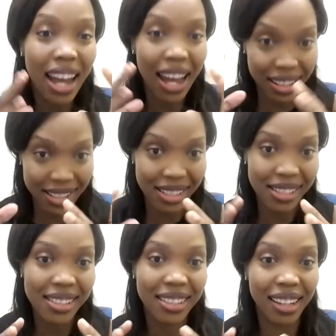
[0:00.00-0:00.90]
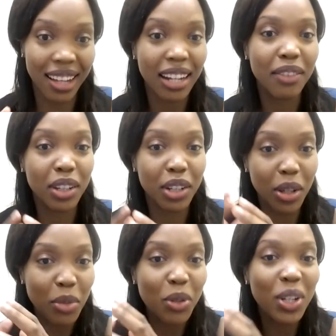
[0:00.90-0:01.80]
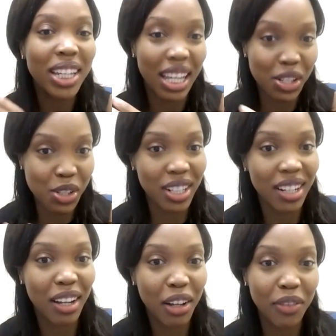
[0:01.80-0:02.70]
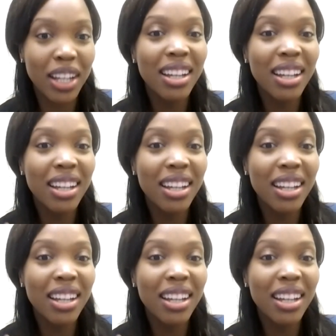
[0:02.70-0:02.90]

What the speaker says: axis and kind of the communication of